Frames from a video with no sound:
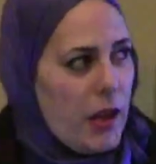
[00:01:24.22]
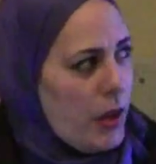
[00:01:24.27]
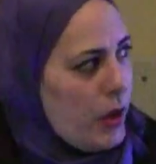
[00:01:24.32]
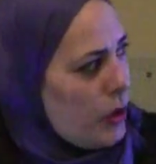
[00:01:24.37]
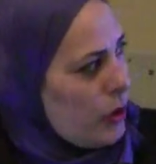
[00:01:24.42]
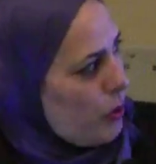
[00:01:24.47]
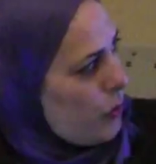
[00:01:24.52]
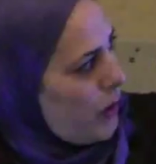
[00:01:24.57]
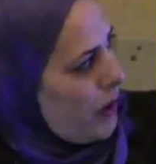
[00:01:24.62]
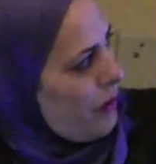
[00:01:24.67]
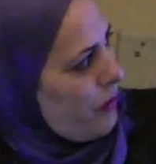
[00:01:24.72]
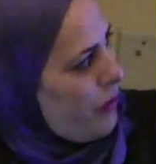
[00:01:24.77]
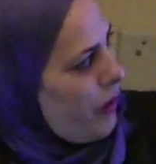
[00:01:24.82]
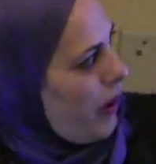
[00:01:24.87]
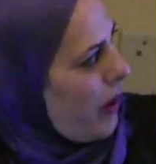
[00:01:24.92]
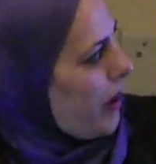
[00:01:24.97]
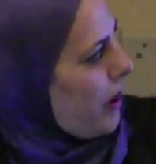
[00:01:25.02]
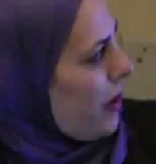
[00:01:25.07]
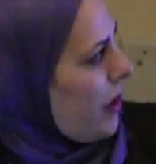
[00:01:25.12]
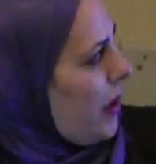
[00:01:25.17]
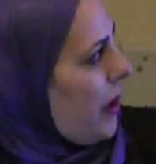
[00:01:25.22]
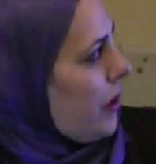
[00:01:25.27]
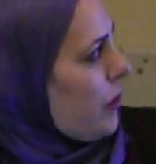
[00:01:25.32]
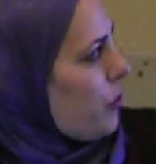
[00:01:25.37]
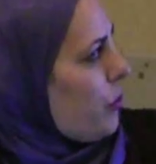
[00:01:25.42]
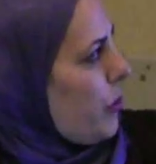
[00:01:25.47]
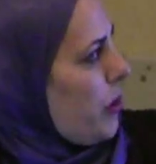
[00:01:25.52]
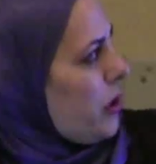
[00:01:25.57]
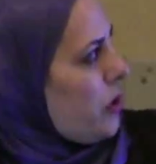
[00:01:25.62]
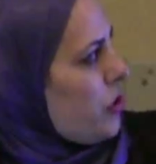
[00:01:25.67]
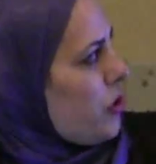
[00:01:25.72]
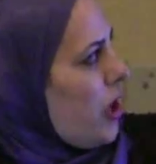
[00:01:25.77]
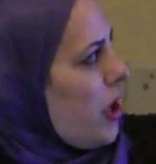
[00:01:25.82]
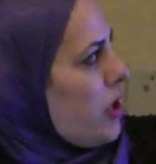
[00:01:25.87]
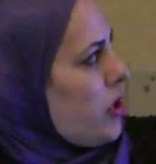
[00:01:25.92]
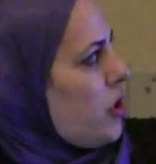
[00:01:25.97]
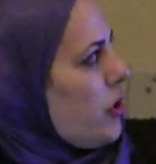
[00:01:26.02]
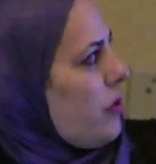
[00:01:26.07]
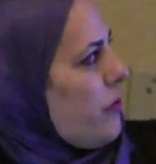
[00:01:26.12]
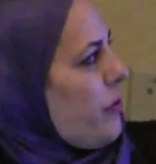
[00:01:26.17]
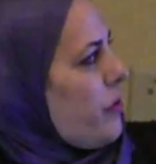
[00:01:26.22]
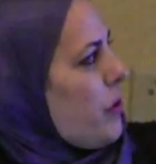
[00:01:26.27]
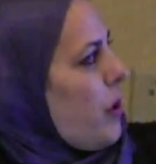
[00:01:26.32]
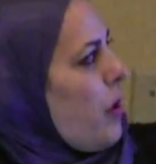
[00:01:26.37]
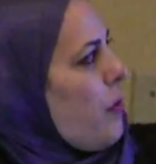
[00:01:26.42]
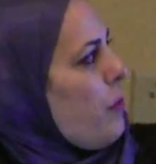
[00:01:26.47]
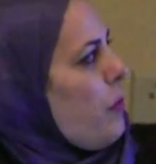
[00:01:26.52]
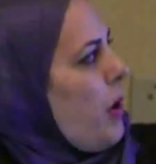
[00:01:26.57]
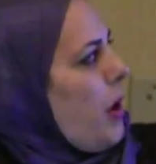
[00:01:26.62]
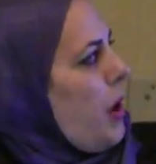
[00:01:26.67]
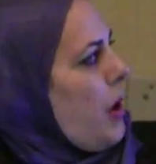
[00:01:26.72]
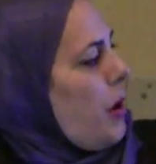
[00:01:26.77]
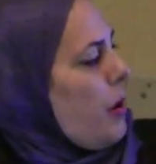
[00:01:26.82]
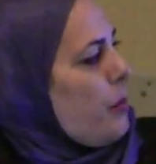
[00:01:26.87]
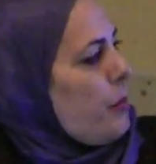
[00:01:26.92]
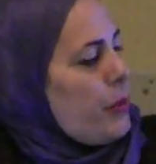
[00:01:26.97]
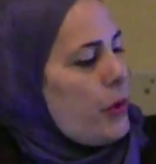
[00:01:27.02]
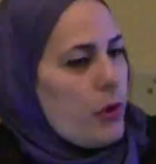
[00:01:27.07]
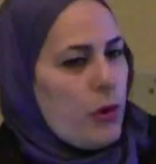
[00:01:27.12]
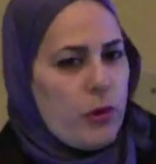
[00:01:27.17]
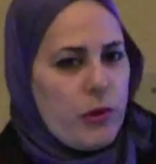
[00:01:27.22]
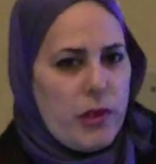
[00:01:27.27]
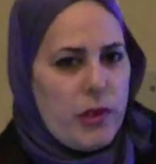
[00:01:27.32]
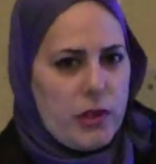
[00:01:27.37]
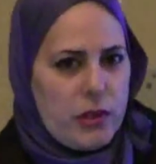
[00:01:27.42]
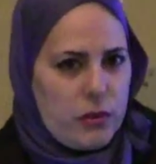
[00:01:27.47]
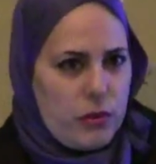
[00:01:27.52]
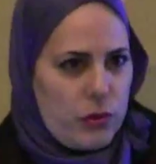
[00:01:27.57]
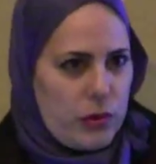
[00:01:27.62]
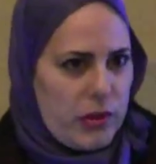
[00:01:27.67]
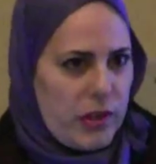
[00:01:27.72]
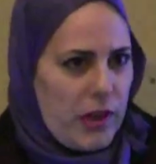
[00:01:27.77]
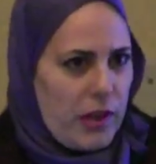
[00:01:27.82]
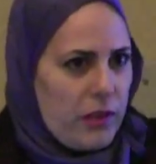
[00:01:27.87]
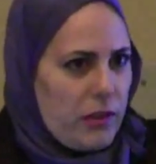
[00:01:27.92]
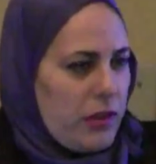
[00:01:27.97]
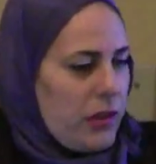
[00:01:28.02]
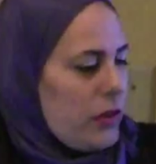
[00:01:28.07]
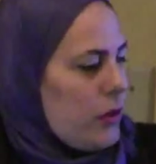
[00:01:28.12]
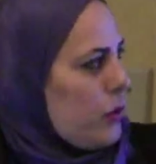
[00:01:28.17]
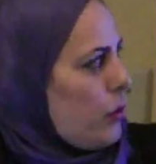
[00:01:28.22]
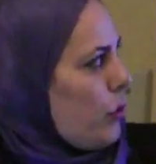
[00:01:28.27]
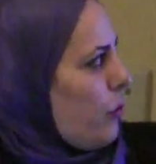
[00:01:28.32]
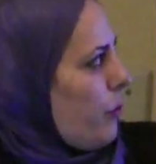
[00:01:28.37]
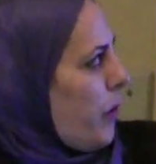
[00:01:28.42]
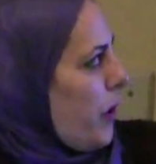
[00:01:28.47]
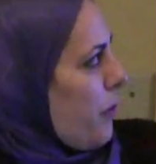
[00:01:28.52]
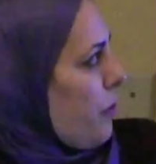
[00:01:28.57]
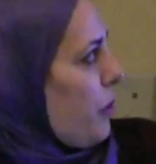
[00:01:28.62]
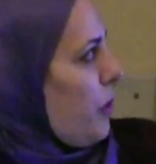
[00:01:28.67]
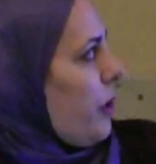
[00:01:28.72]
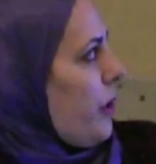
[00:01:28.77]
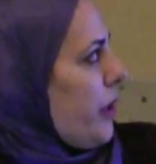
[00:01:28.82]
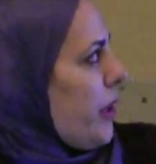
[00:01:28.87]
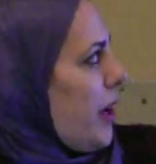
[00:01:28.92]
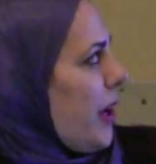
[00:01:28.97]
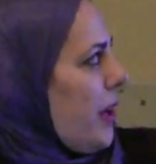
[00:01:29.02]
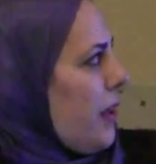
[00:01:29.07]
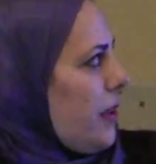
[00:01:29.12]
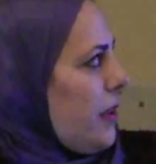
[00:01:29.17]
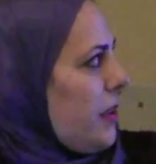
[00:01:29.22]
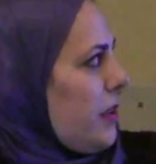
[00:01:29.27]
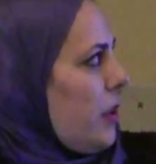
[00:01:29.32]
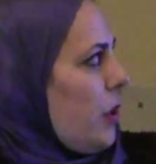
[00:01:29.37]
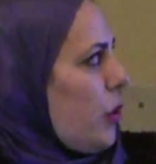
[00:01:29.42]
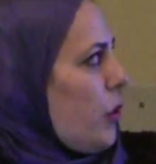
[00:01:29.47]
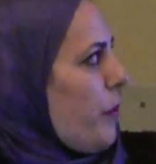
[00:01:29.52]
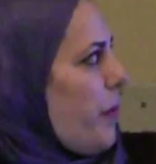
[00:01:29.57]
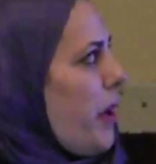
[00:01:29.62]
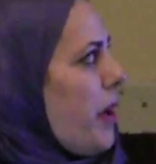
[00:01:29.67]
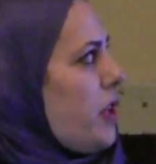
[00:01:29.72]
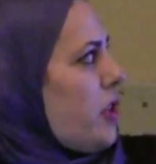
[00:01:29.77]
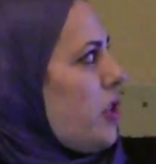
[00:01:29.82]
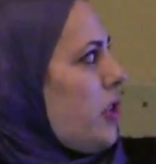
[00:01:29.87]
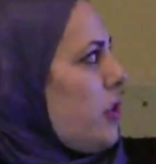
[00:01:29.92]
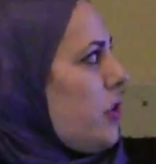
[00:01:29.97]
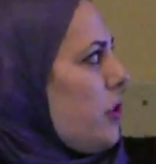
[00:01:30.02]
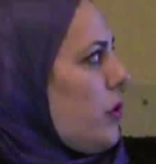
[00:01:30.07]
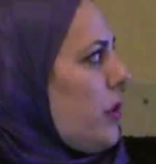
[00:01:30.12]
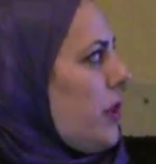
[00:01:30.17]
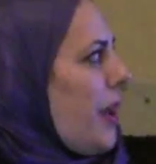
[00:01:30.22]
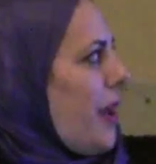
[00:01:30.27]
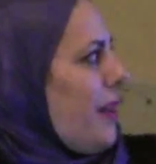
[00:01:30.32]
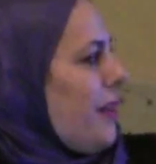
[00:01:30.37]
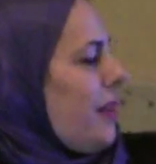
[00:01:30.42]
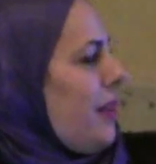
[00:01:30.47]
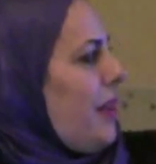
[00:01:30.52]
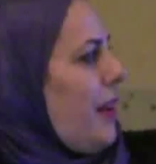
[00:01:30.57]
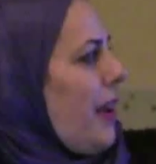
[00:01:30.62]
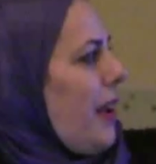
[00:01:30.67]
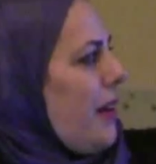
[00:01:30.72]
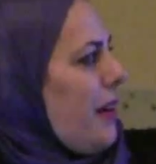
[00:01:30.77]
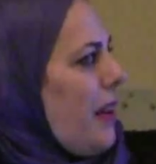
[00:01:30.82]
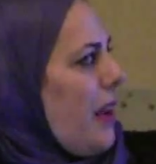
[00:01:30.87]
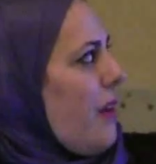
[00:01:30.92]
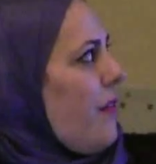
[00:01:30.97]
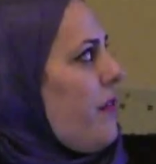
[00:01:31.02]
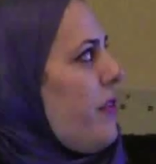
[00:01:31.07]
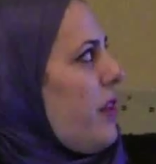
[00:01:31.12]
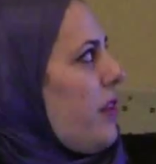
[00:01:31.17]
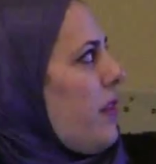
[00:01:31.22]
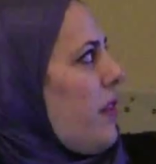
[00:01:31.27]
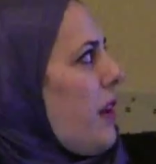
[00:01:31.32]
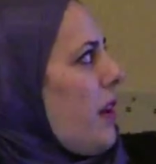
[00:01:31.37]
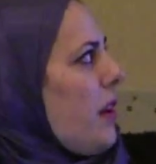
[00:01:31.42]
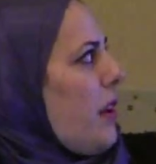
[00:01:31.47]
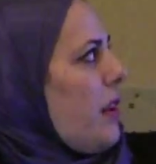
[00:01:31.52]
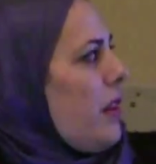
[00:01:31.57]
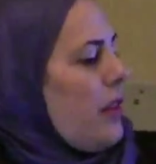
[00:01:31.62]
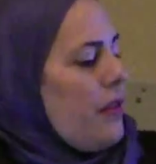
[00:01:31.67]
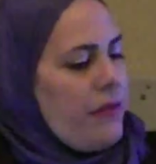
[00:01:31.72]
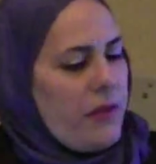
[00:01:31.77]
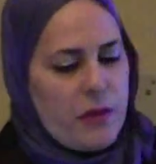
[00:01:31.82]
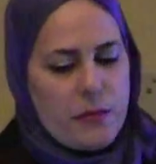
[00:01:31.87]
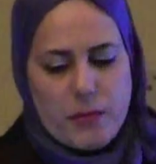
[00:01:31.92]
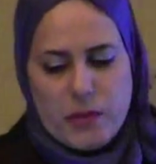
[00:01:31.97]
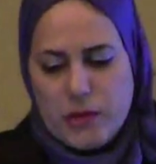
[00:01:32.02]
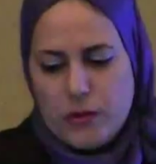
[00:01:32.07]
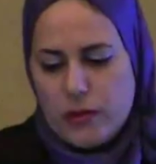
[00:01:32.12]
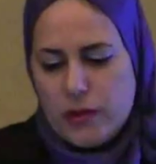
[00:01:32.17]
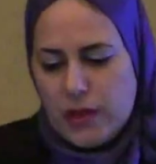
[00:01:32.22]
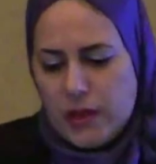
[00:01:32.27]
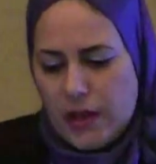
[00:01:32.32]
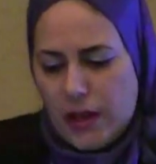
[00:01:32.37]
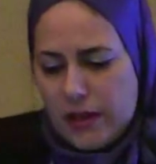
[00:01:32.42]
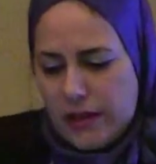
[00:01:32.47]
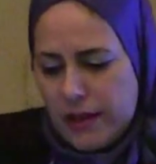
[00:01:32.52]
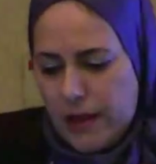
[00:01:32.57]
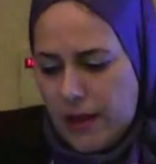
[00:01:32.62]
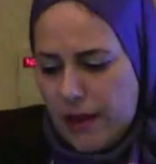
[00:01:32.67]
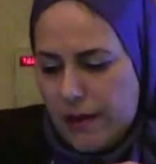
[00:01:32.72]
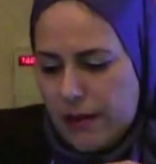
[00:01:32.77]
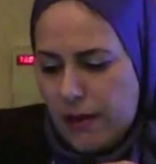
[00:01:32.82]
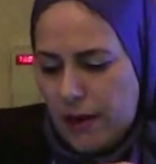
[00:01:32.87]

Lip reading: you will find that we change it from product-oriented to people-oriented or patient-oriented, and everything in the pharmaceutical care